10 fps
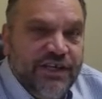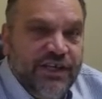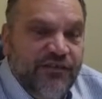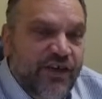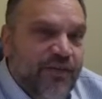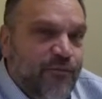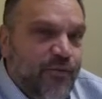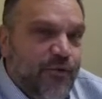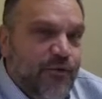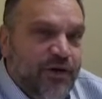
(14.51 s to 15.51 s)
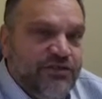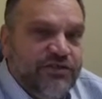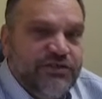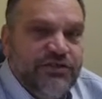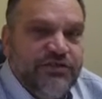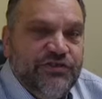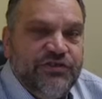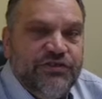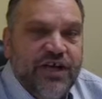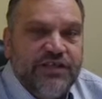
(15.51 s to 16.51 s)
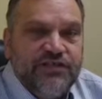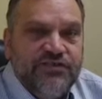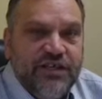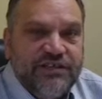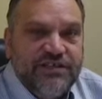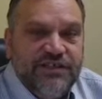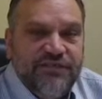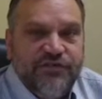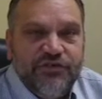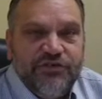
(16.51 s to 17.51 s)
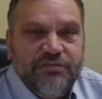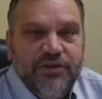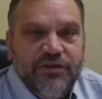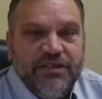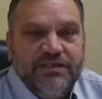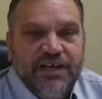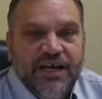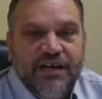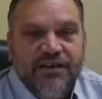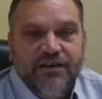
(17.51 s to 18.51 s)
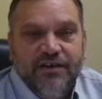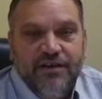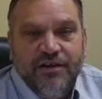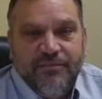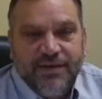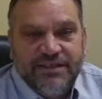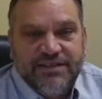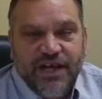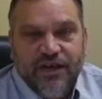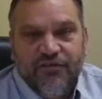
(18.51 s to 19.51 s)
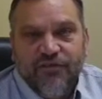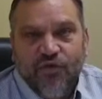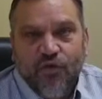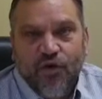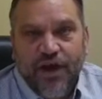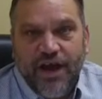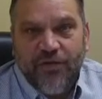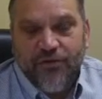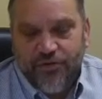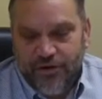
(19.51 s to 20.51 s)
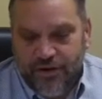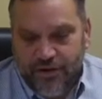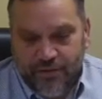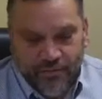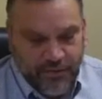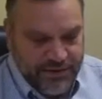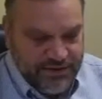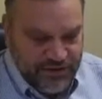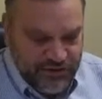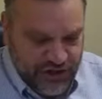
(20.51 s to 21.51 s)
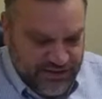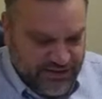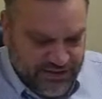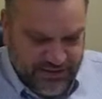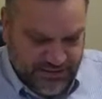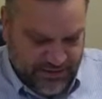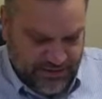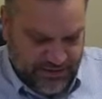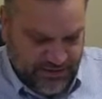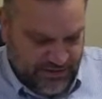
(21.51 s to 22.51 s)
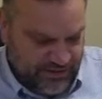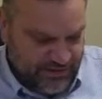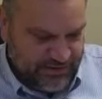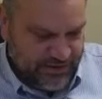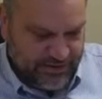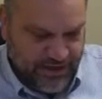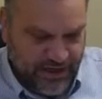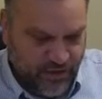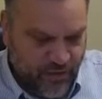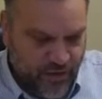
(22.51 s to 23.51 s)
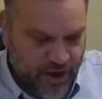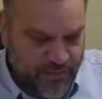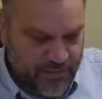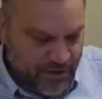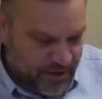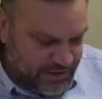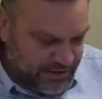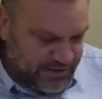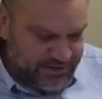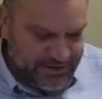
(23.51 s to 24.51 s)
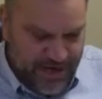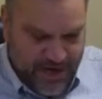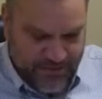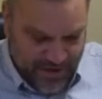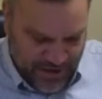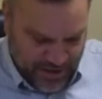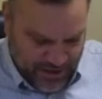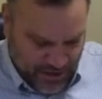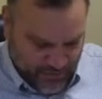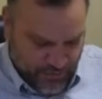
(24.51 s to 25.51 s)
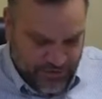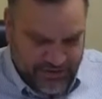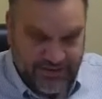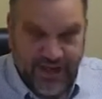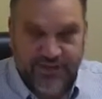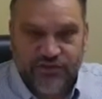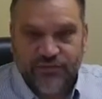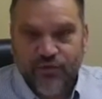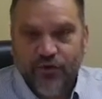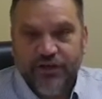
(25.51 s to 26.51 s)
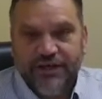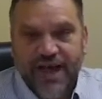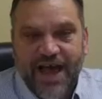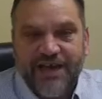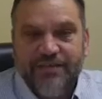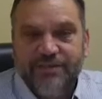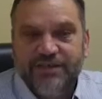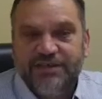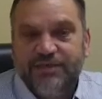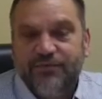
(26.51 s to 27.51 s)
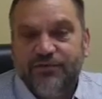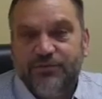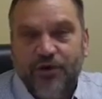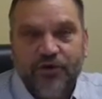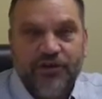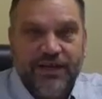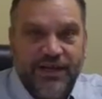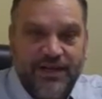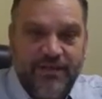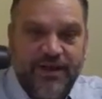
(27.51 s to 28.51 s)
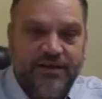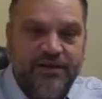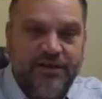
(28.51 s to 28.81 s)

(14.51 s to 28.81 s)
If you have more questions, either you should talk to Justin at First American Title, myself, or Heather. But Justin is our title rep. His name and number is on the supporting documents that was part of the email.